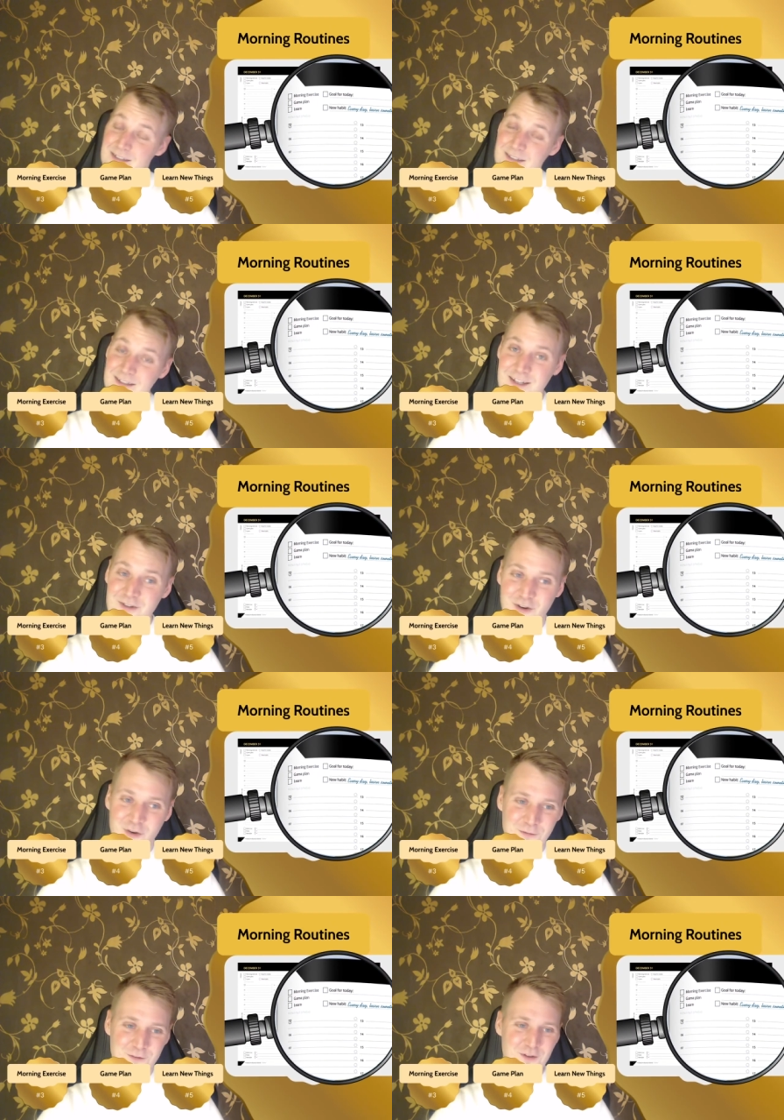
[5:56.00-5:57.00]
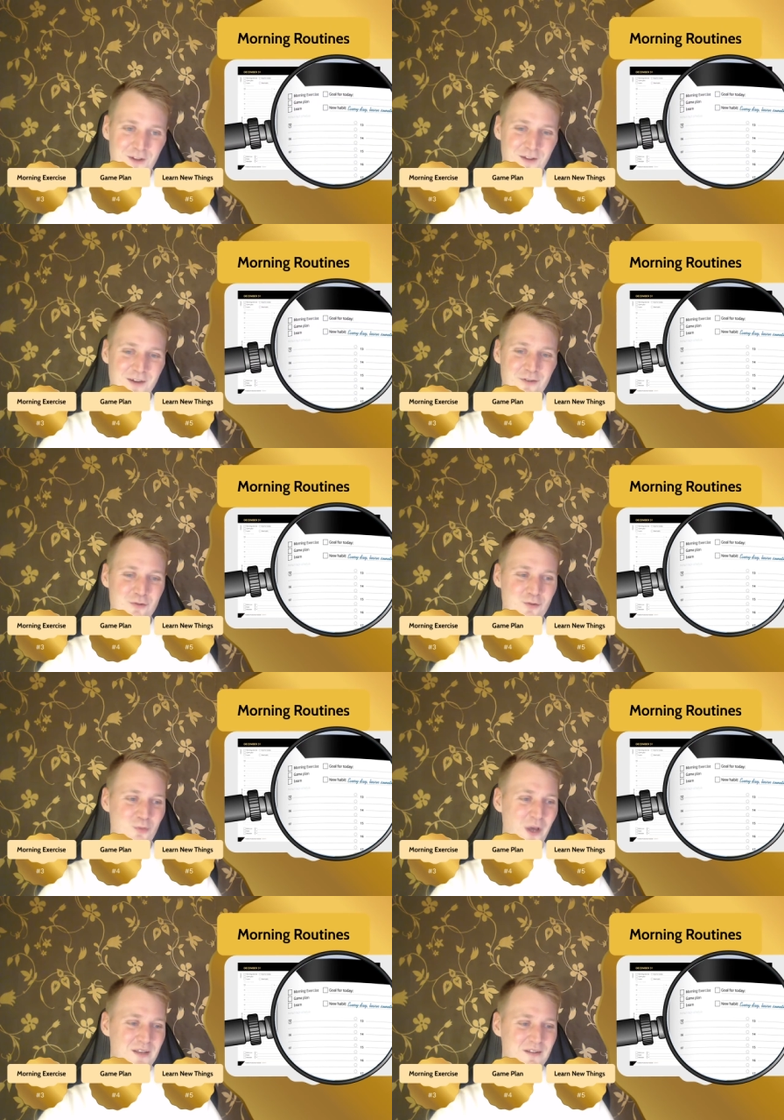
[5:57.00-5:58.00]
then you're off to a
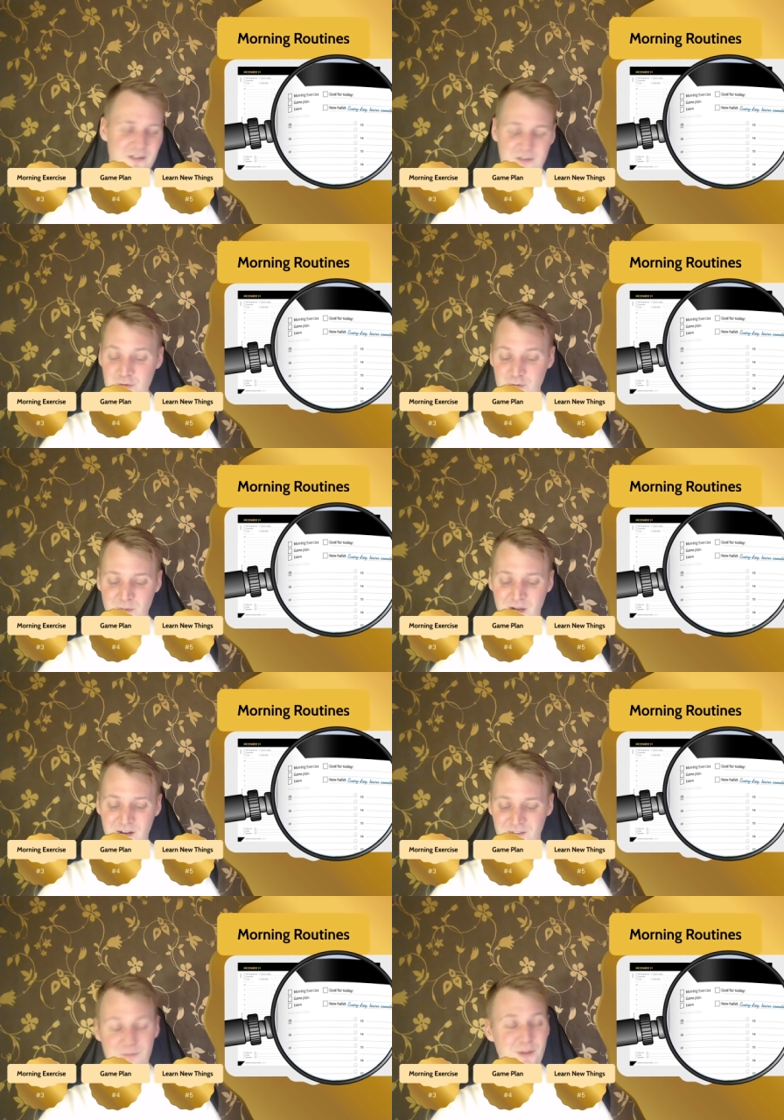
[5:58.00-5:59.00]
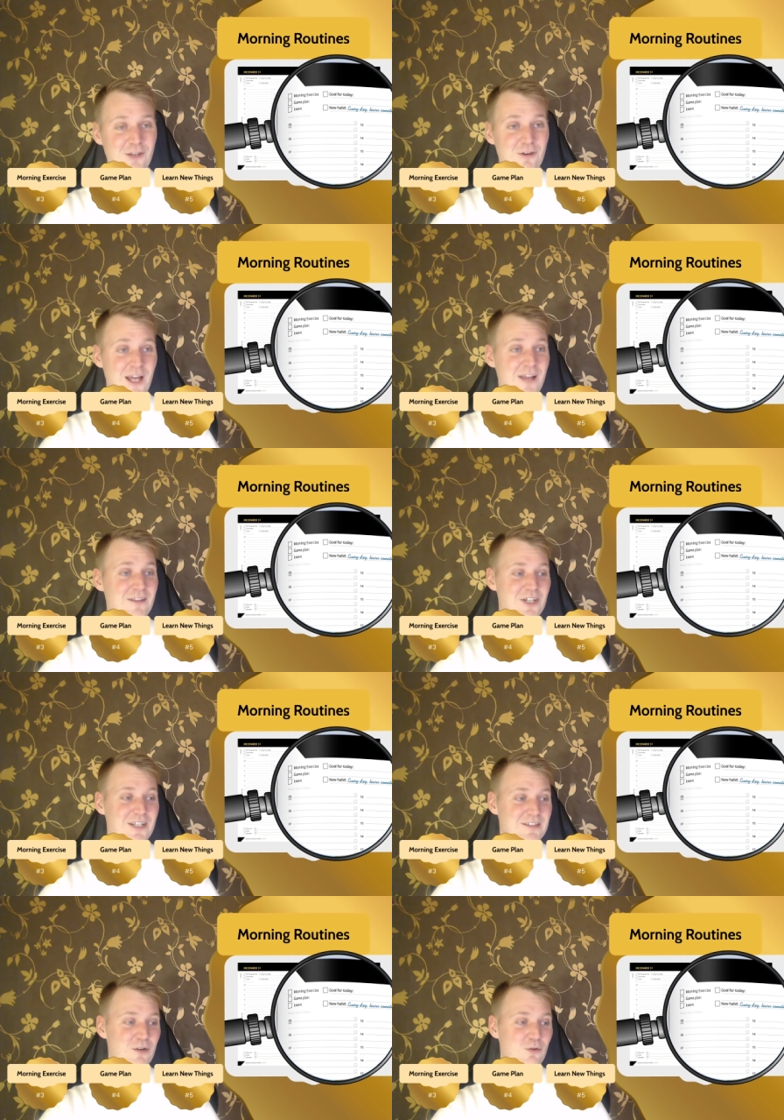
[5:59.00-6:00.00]
good path. But you can
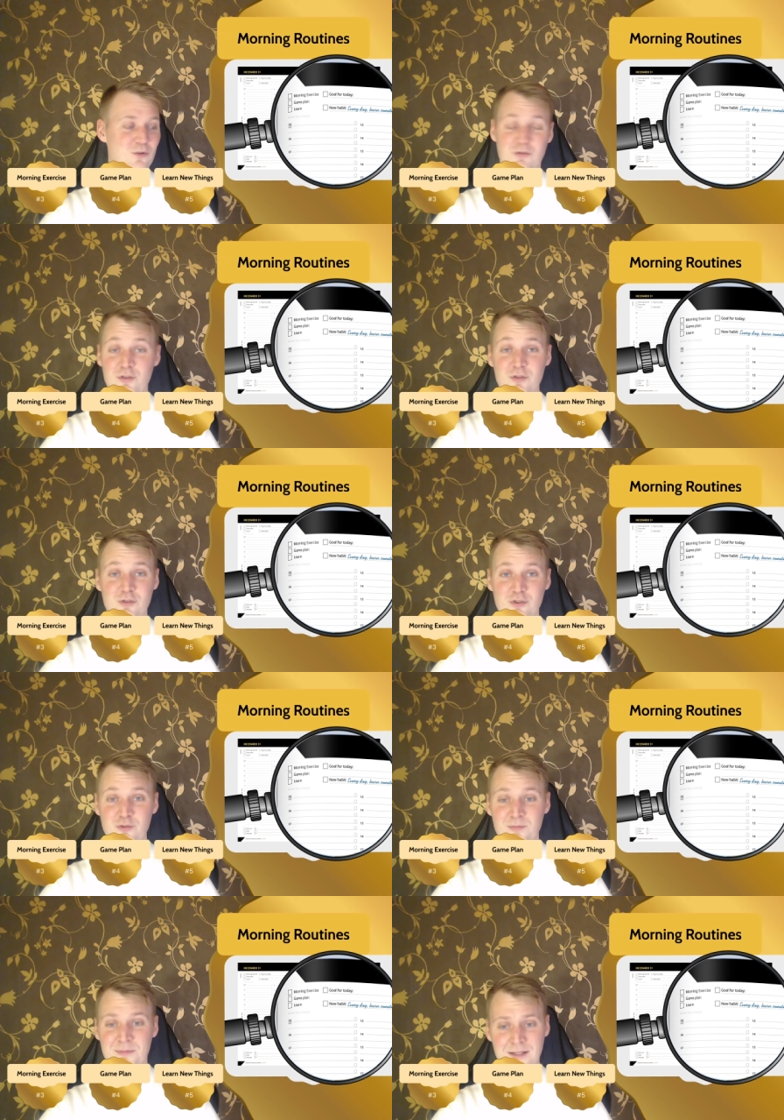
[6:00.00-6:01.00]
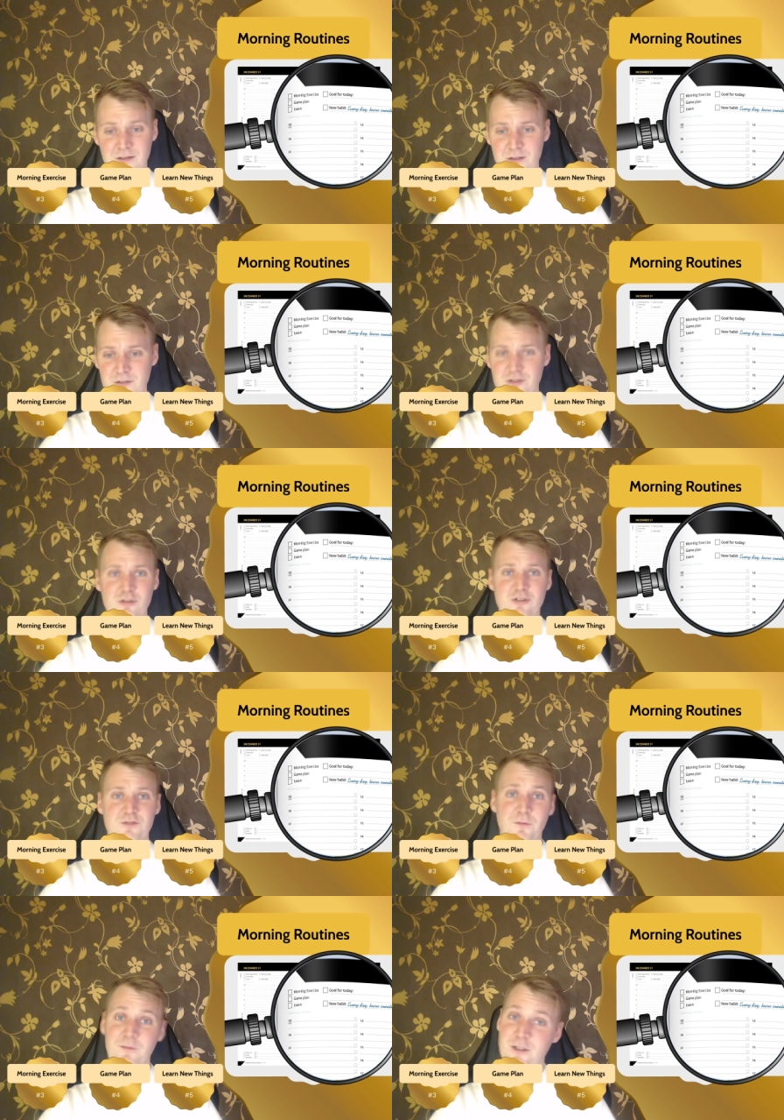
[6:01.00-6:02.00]
just go to YouTube and search
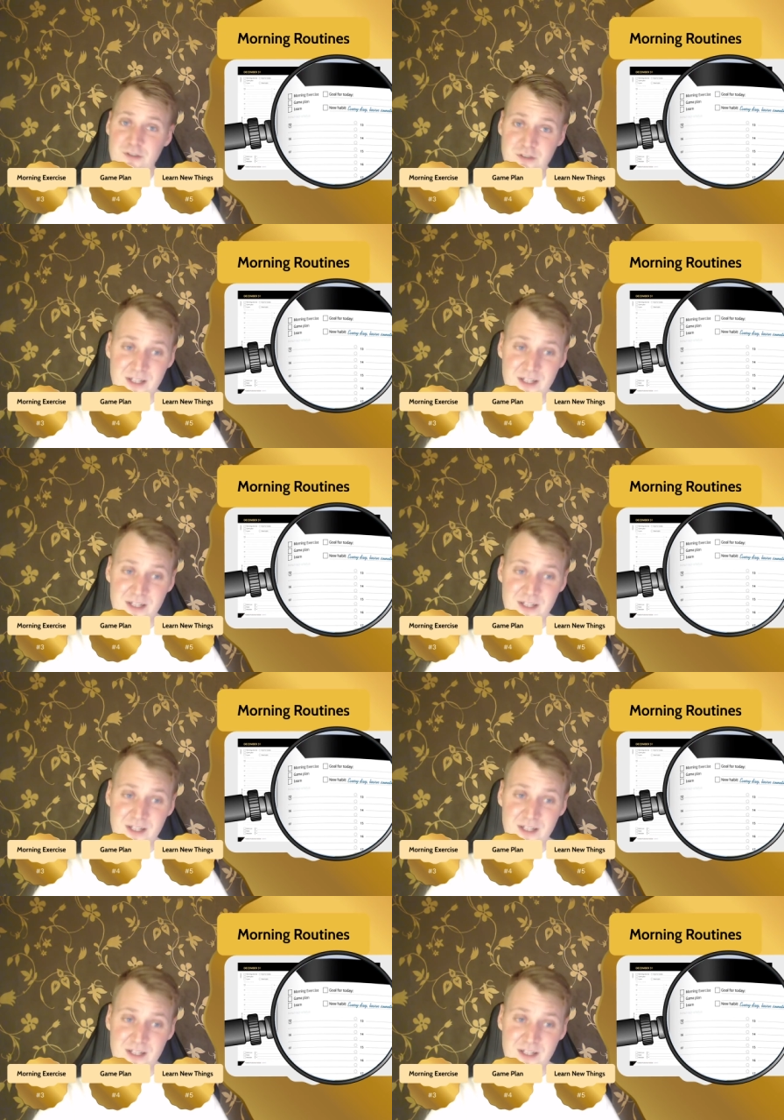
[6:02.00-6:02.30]
for videos